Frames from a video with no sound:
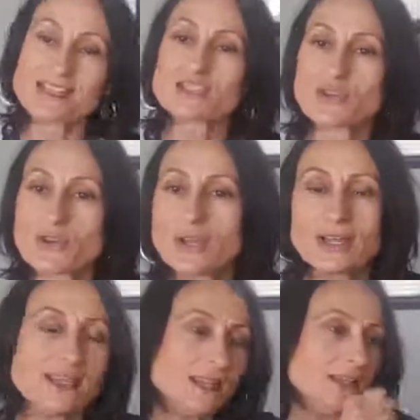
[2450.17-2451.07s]
So,
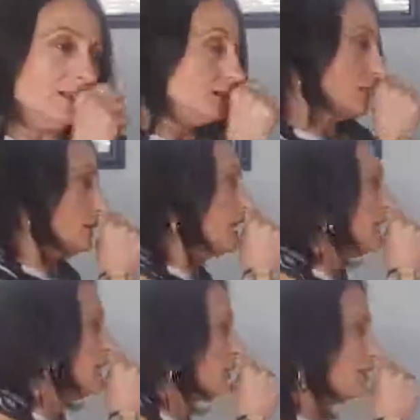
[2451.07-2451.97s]

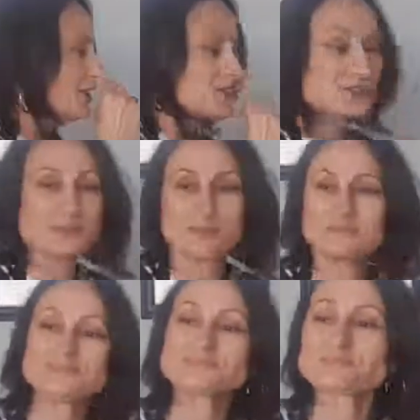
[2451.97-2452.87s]
excuse
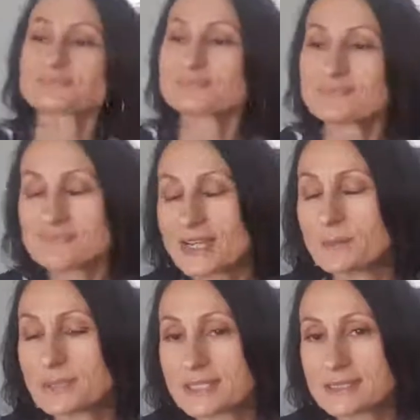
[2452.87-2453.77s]
me.
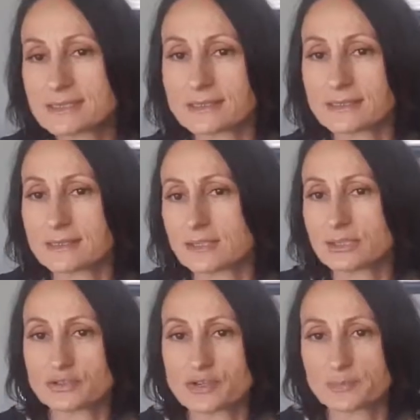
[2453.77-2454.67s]
Please
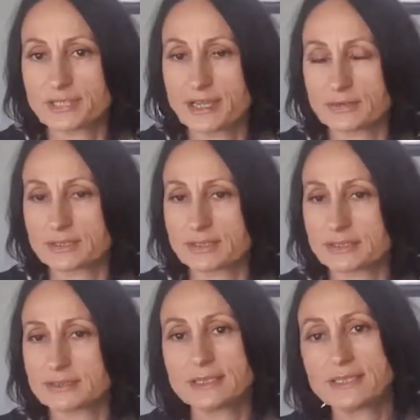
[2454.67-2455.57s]
drop down
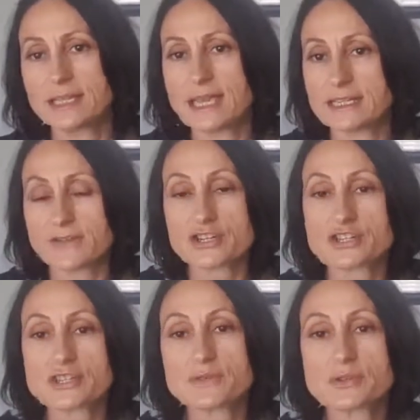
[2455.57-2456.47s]
any
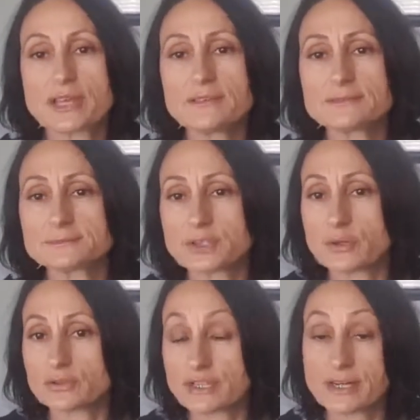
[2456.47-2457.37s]
questions if you have,
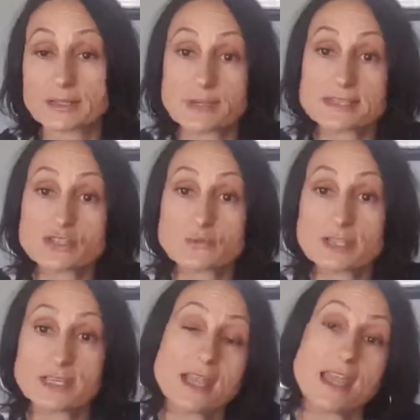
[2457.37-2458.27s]
or direct message
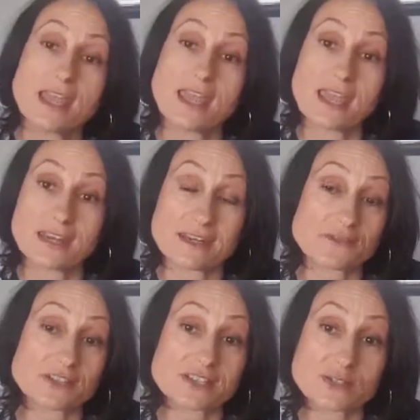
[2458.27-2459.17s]
me, and I
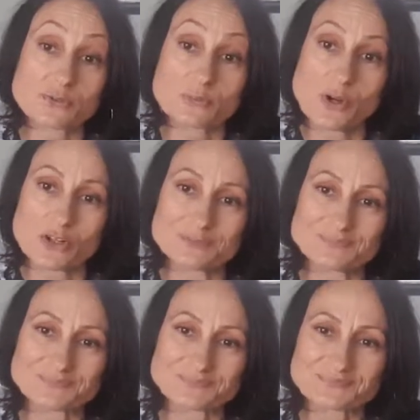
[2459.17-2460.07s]
will see you tomorrow.
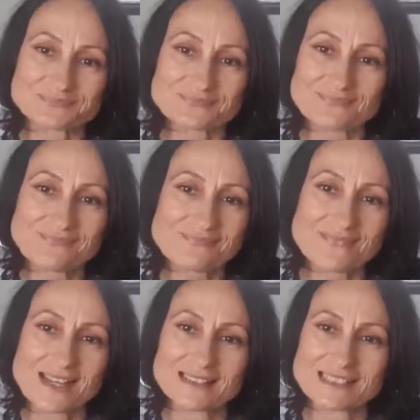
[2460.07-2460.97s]

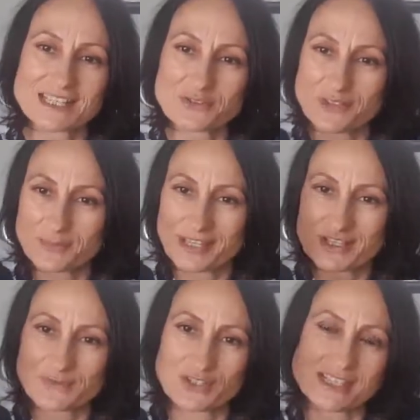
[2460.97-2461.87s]
Thank you very
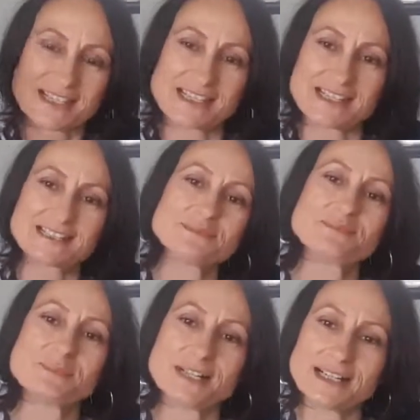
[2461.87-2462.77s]
much for listening.
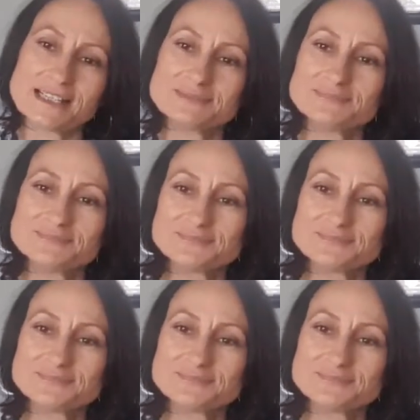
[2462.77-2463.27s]
Bye.